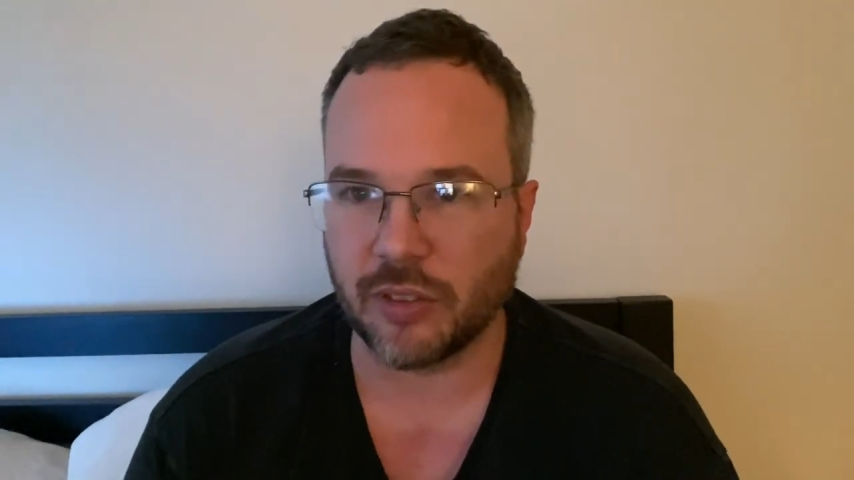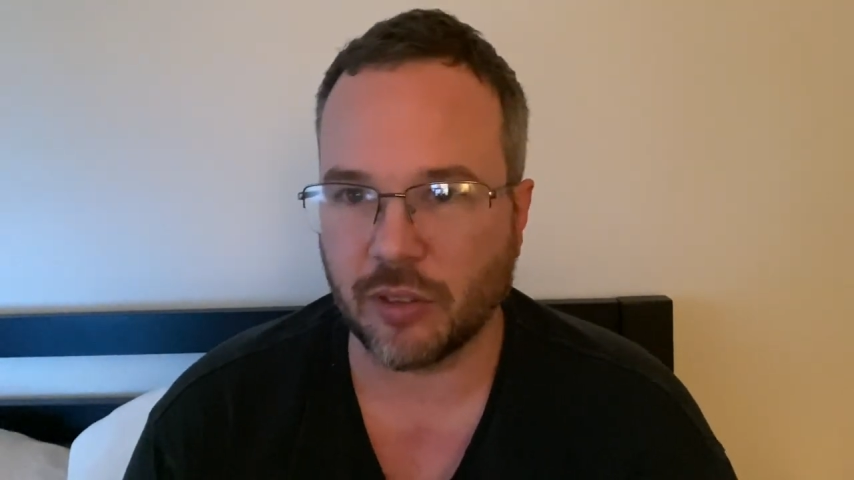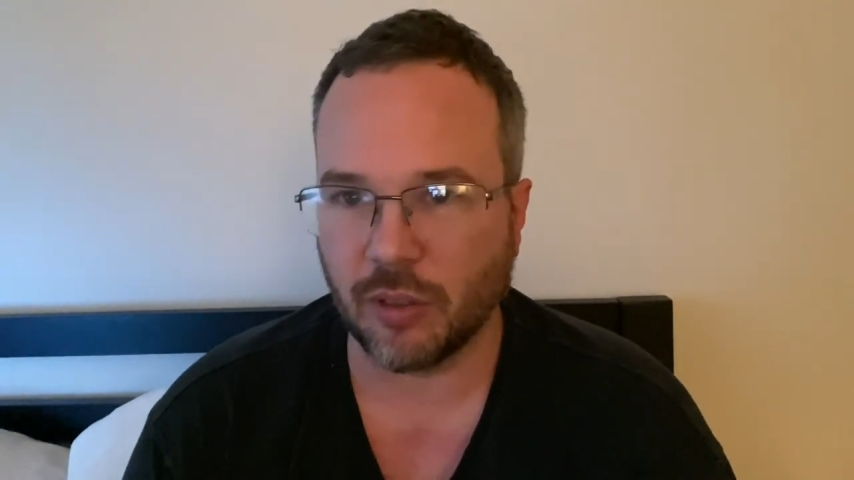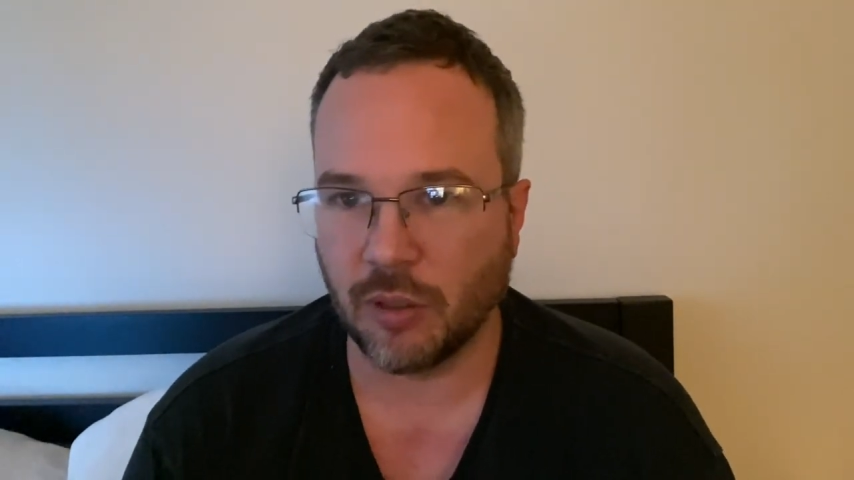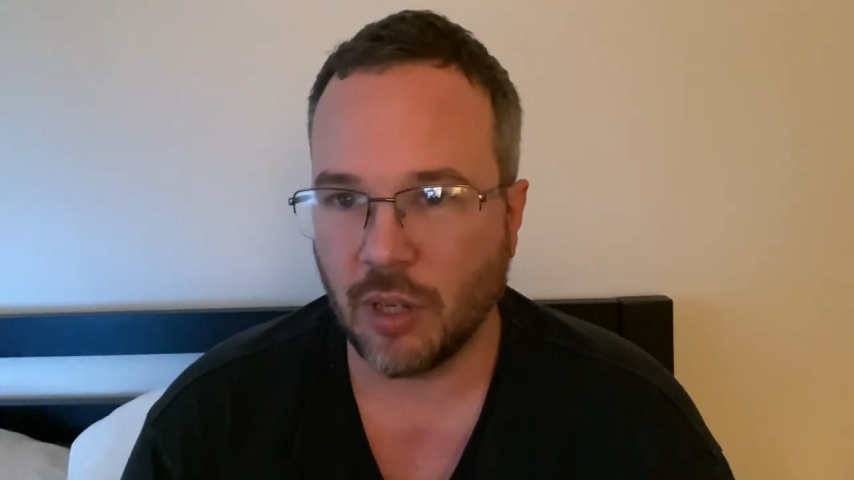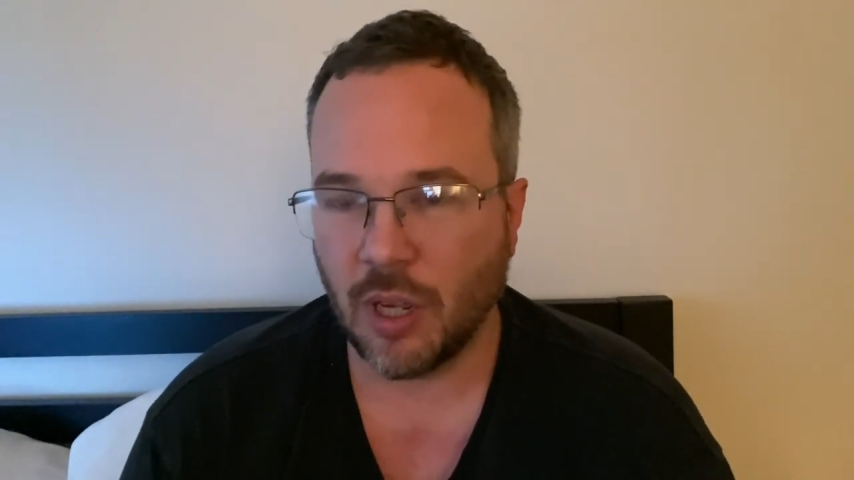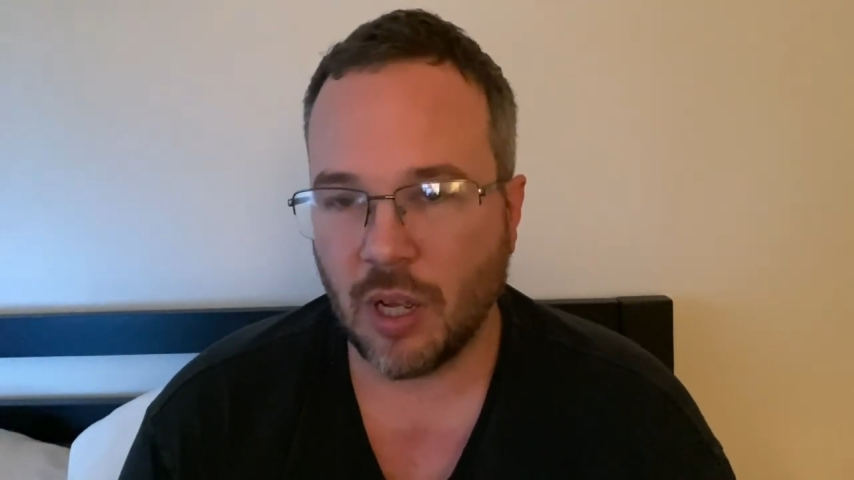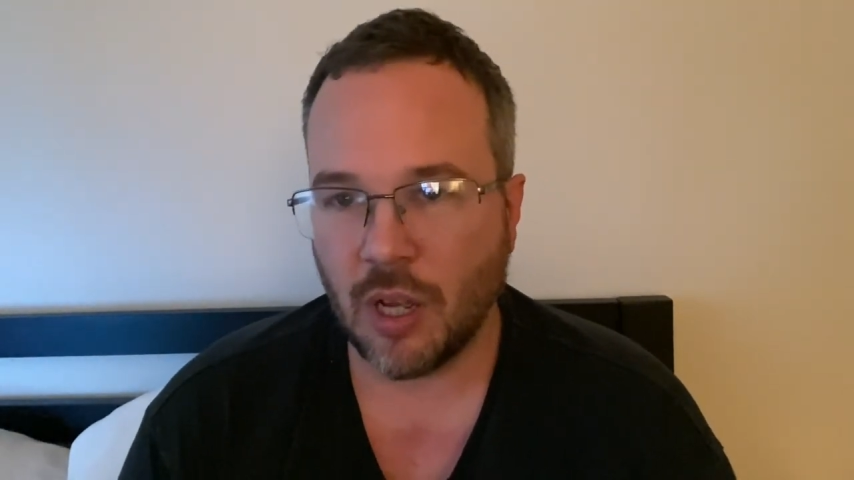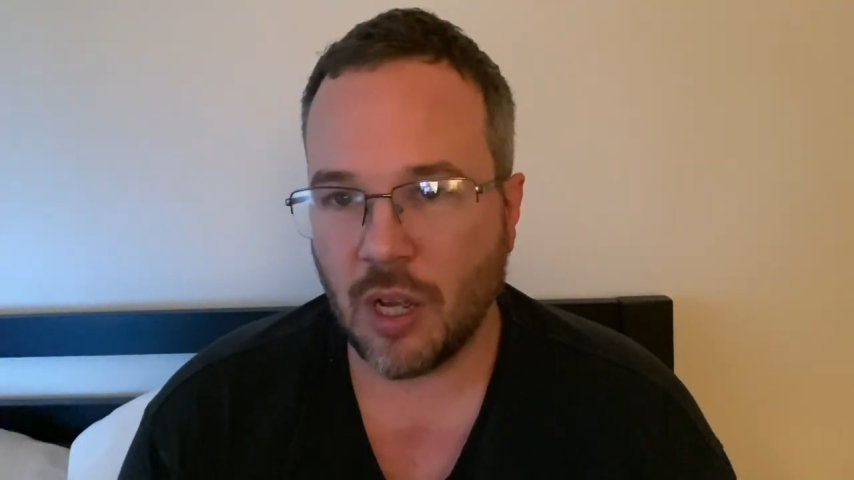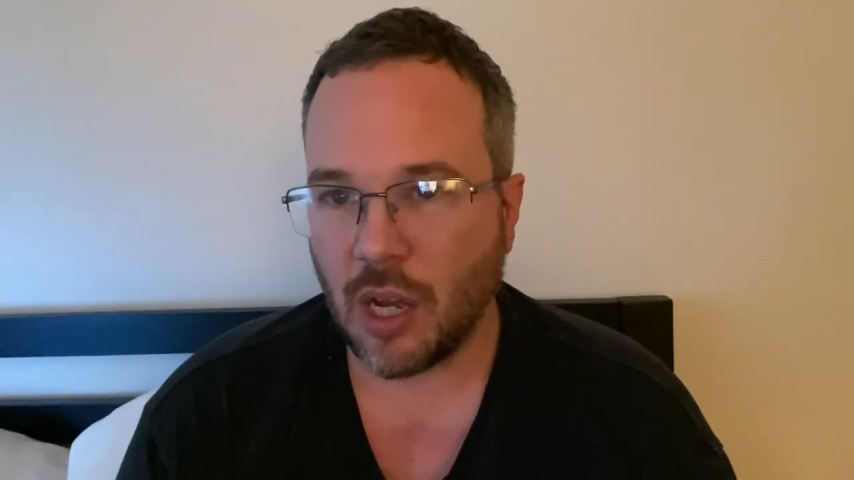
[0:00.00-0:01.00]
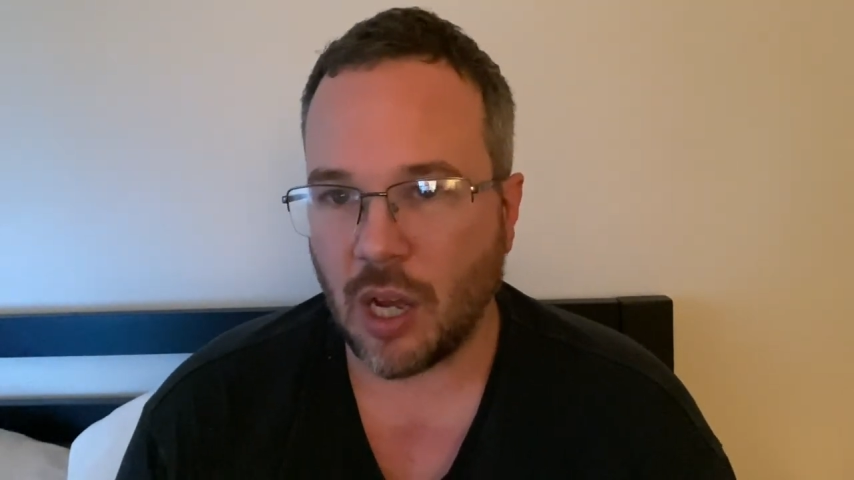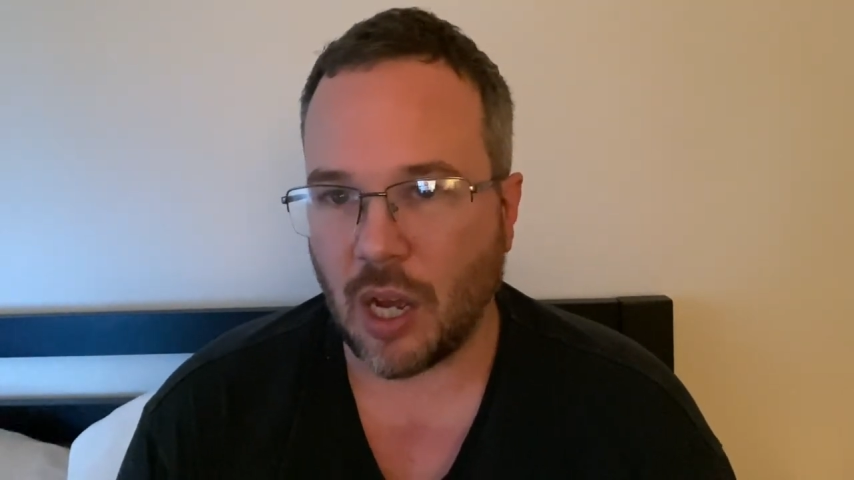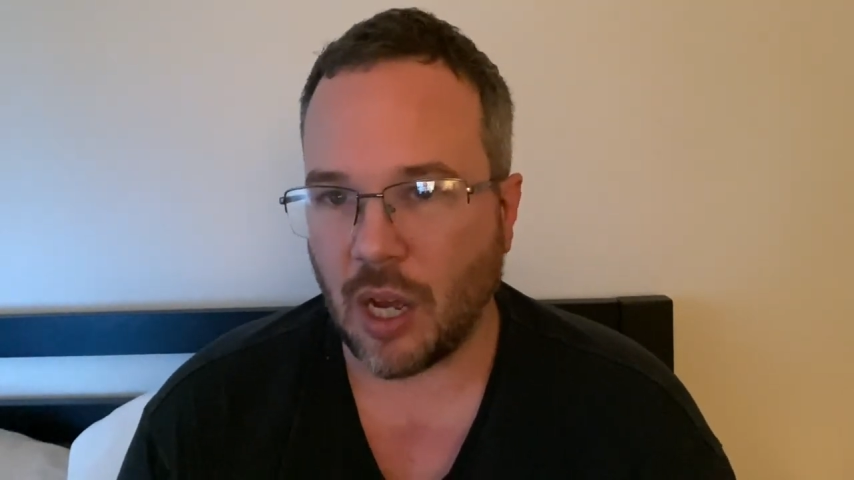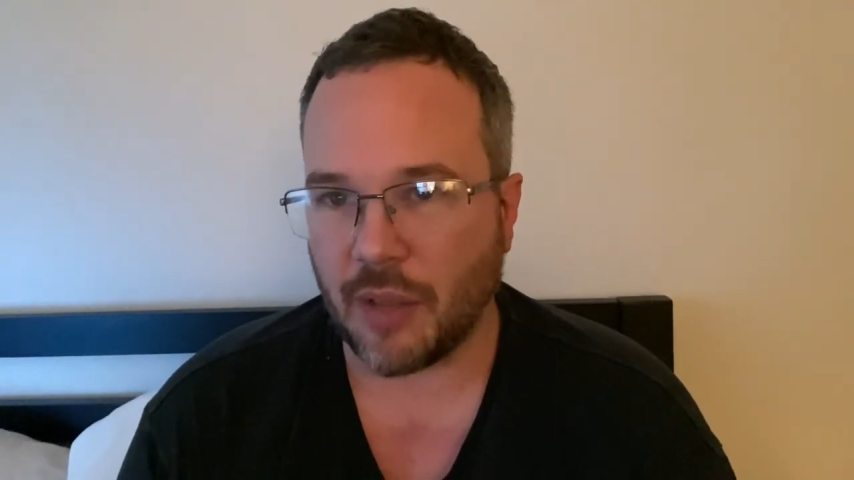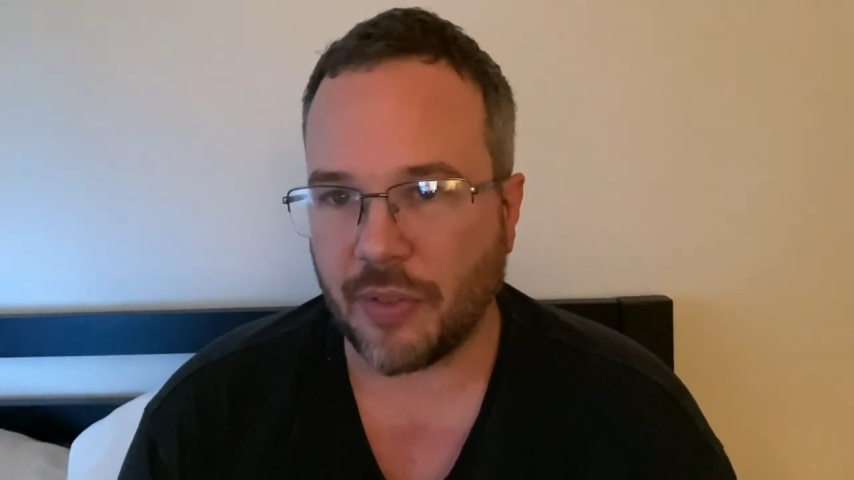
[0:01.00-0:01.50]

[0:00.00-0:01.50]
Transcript: So uh,